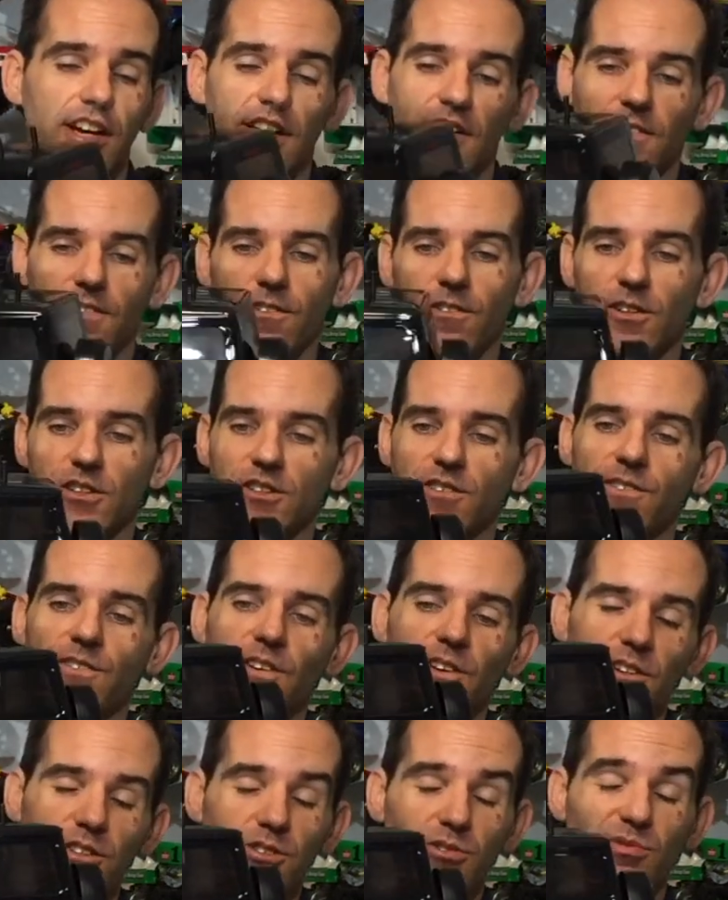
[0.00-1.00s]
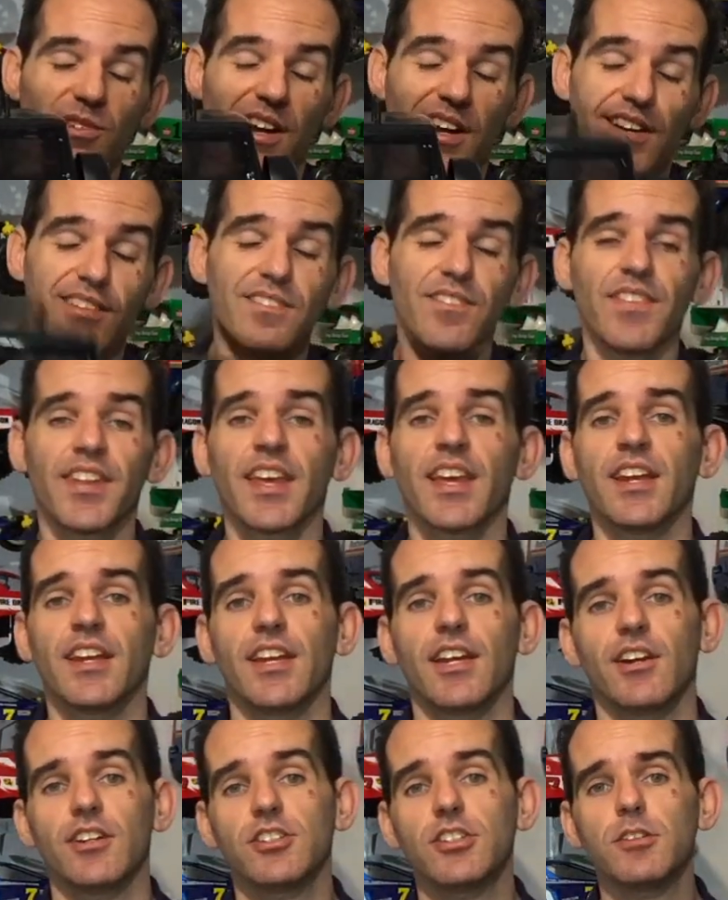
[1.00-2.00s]
out for its first run.
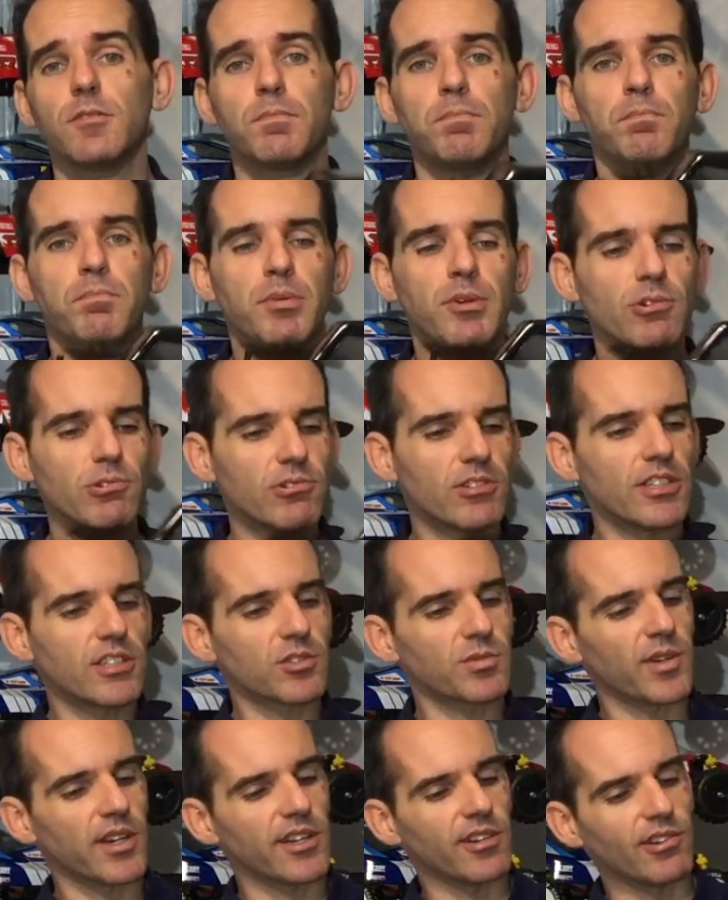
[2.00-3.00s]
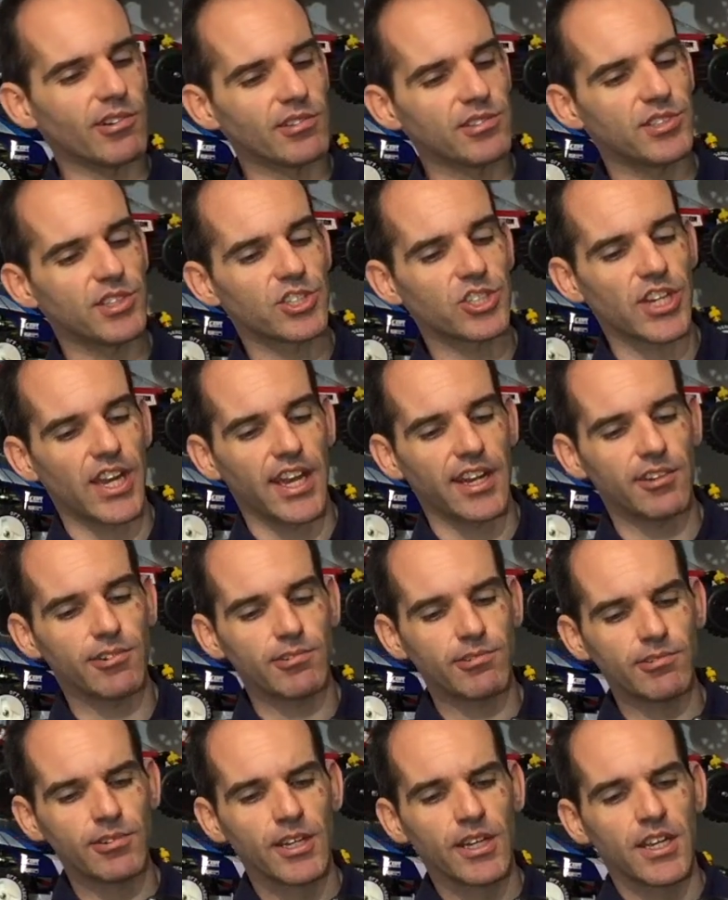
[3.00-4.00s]
Now I did build this one on the
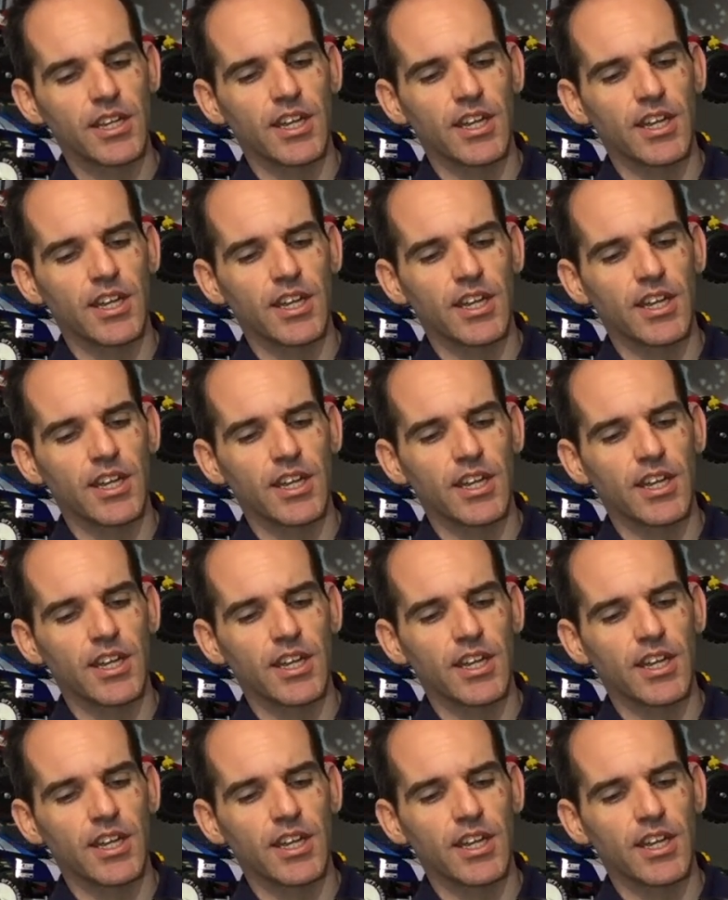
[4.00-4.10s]
channel.